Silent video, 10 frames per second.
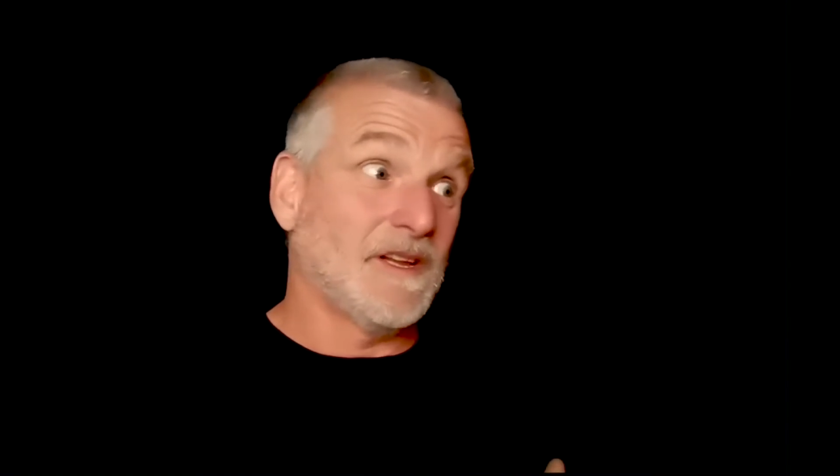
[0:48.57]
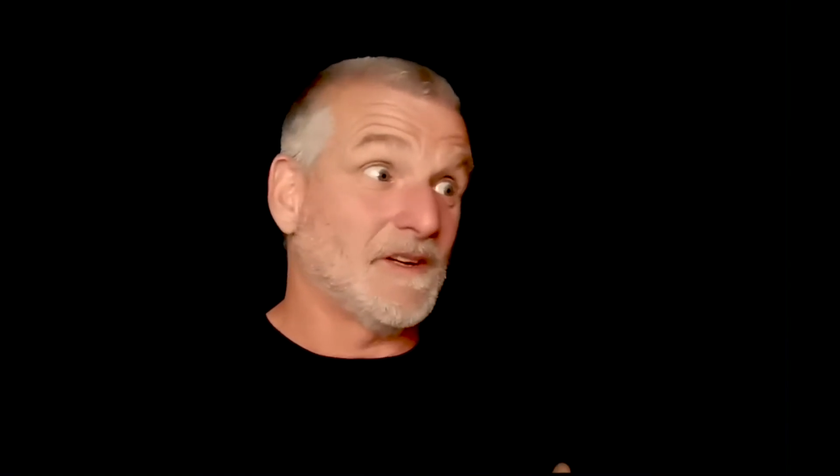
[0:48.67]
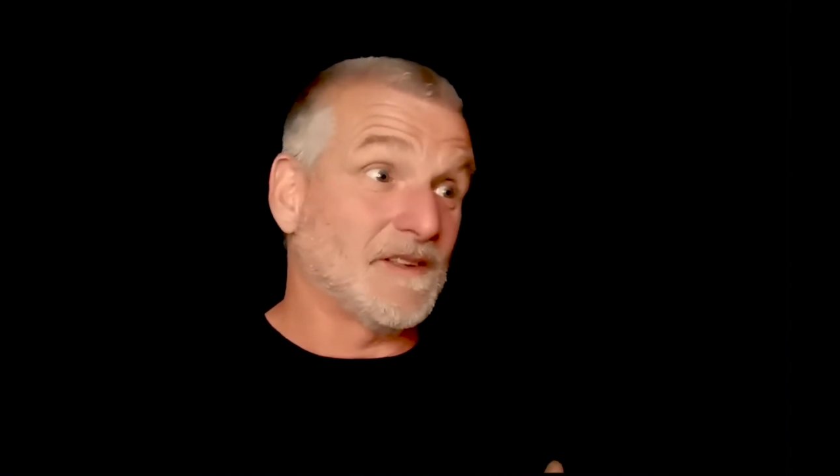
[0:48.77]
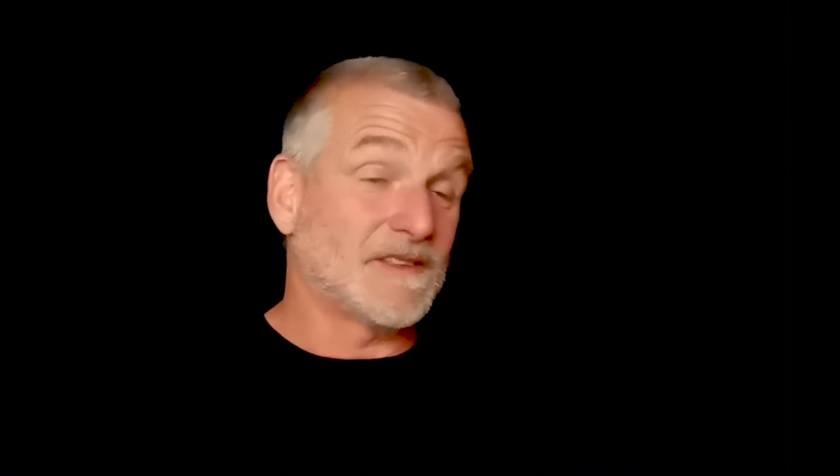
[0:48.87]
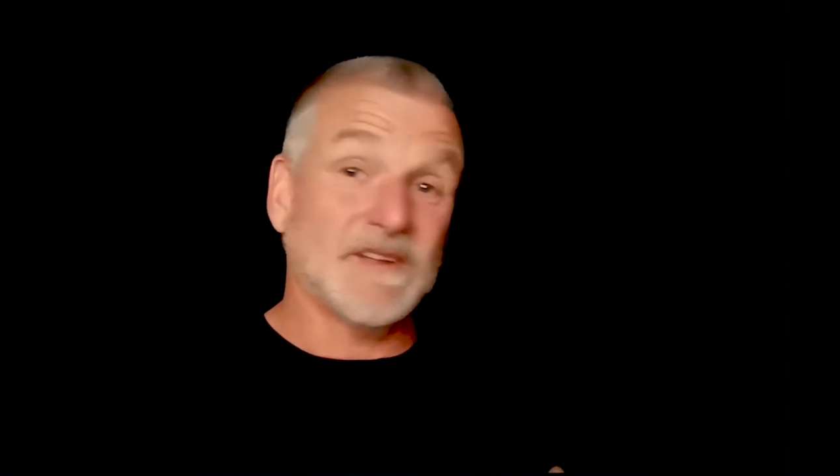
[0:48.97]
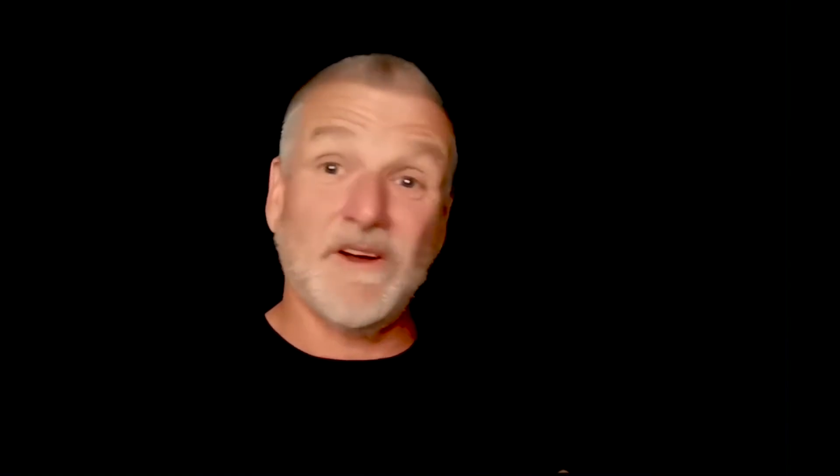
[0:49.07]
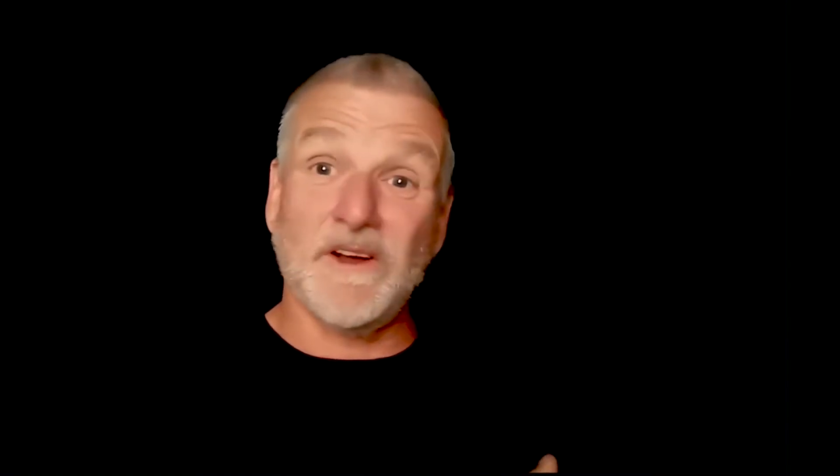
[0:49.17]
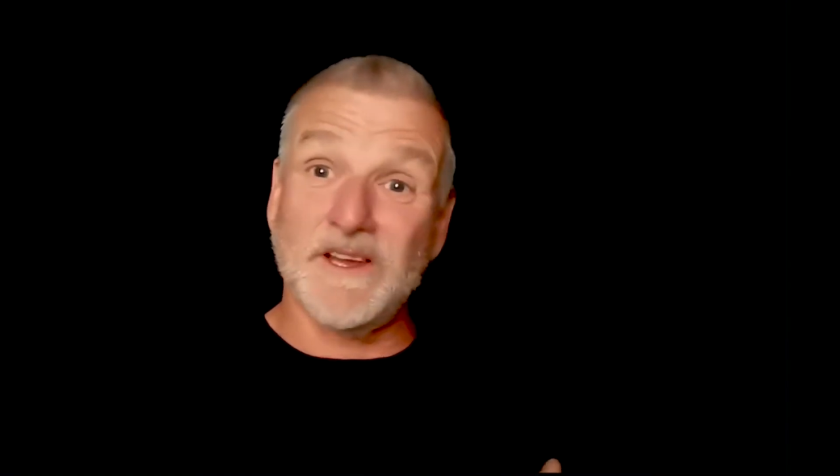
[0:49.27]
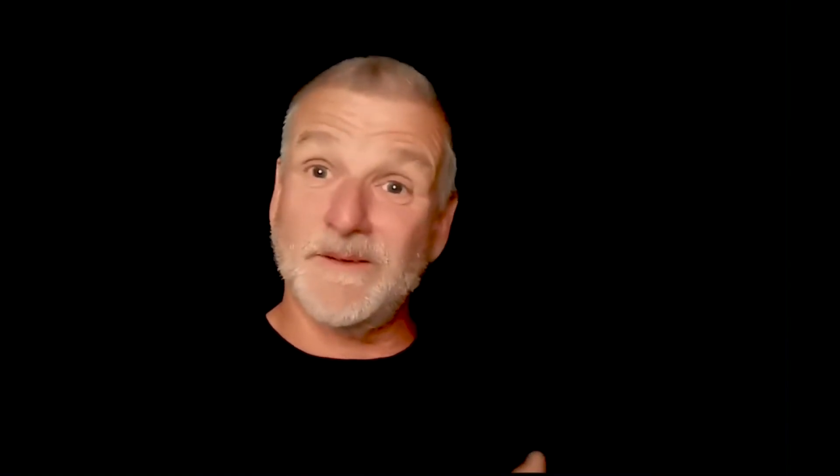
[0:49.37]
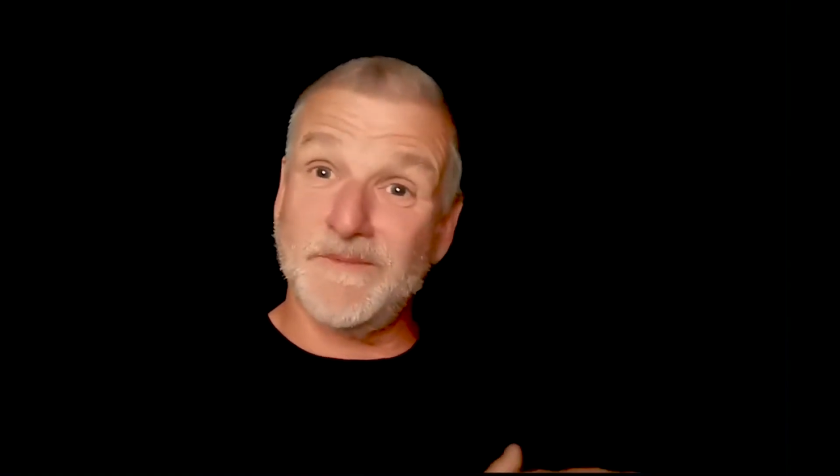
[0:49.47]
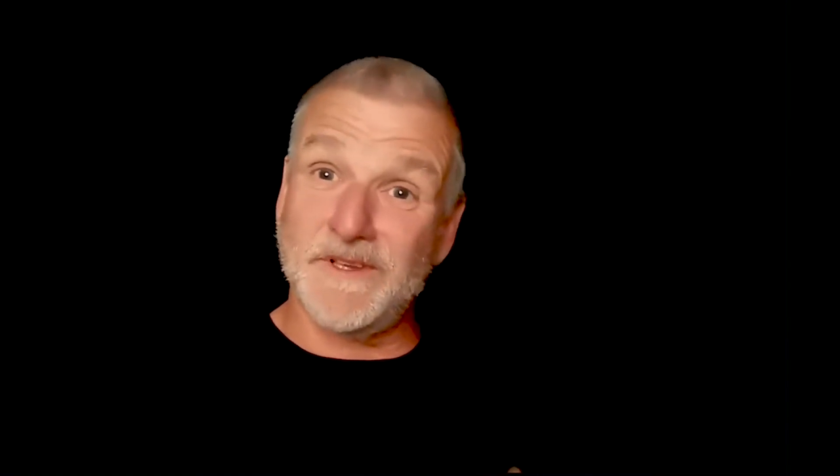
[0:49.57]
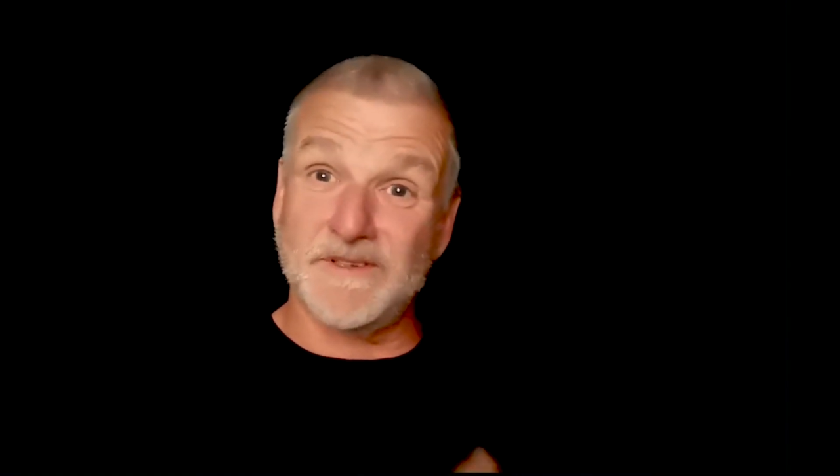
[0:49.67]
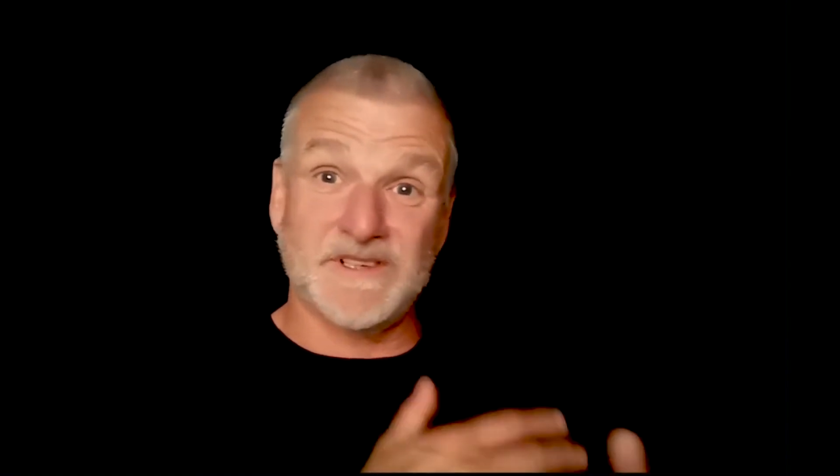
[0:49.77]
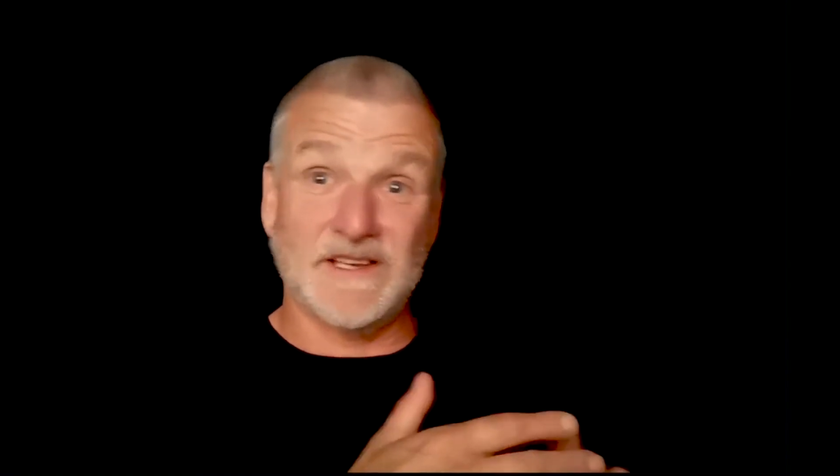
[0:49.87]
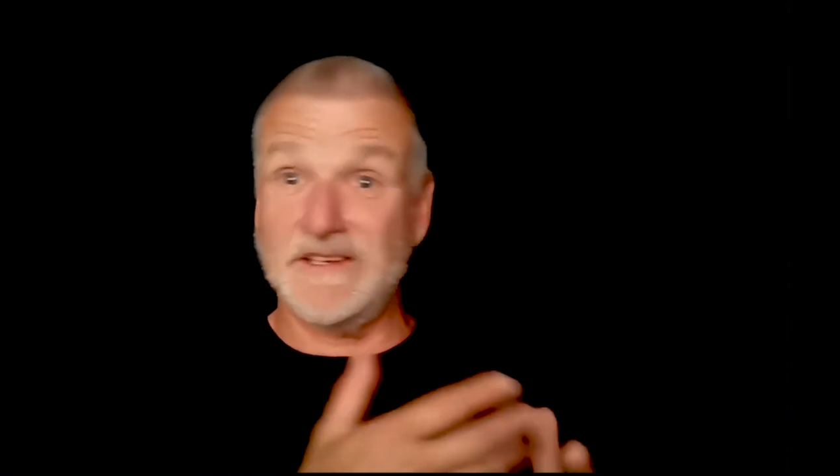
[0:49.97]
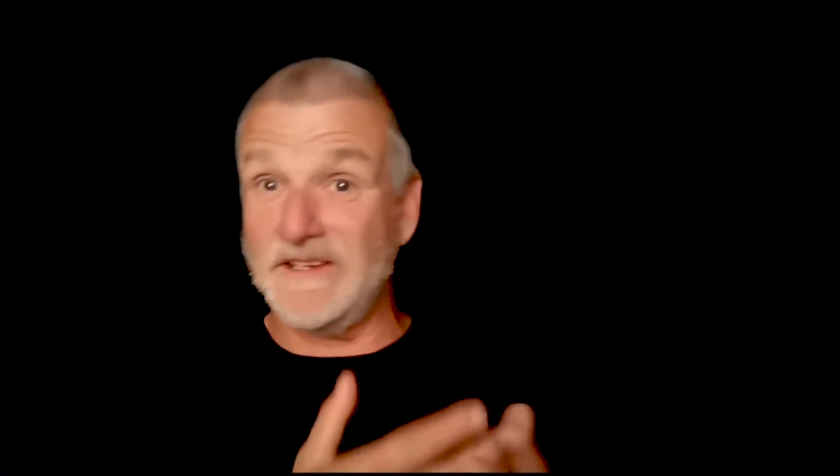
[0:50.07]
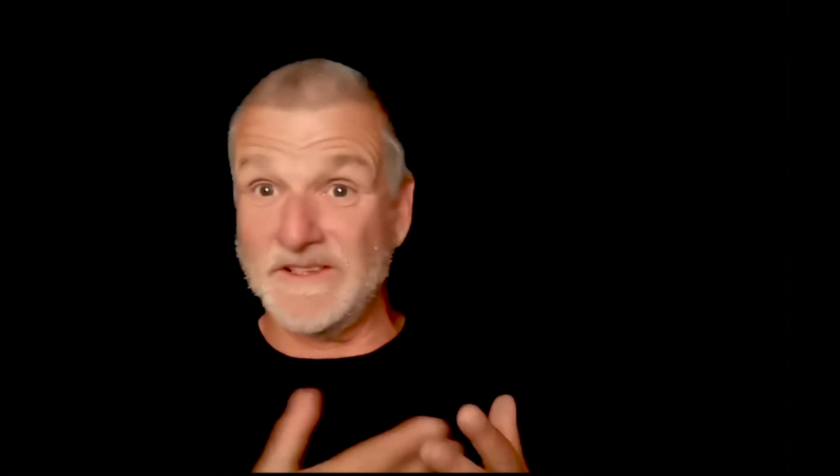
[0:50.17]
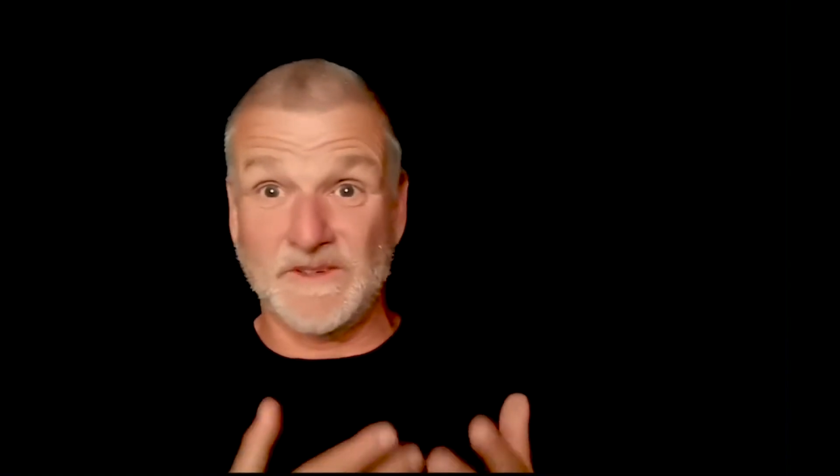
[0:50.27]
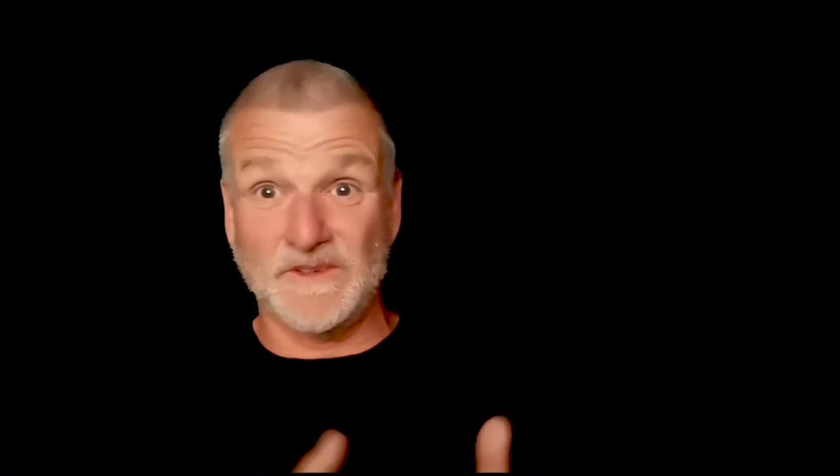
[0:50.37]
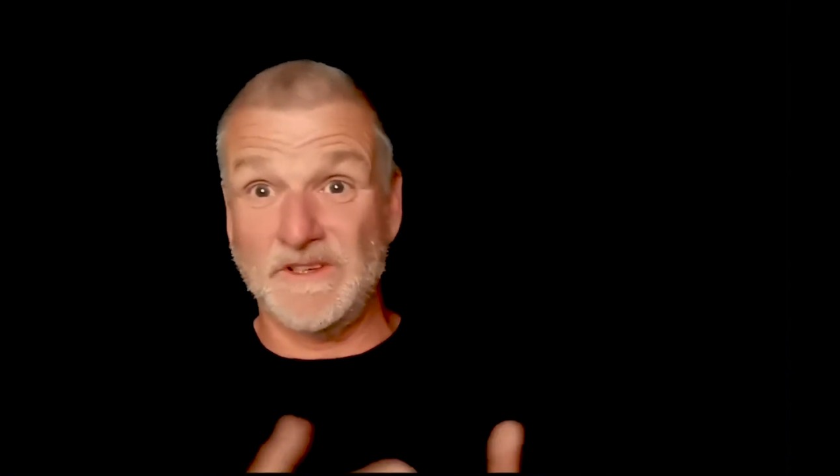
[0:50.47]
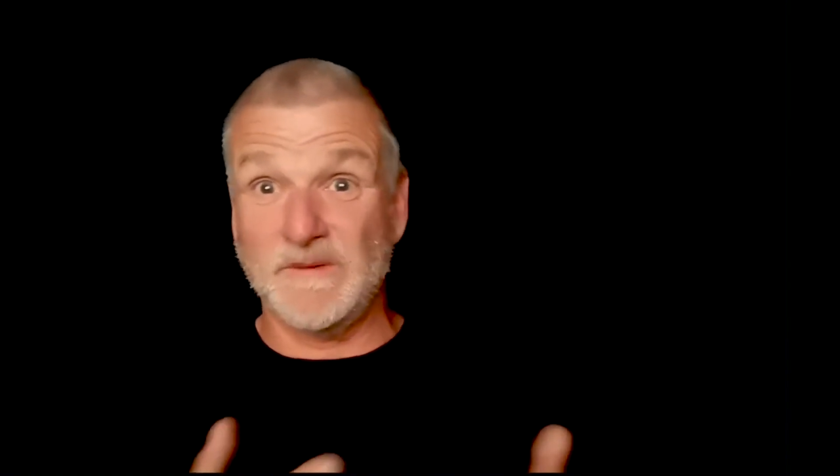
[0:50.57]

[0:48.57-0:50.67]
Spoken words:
at the time, 10 years on,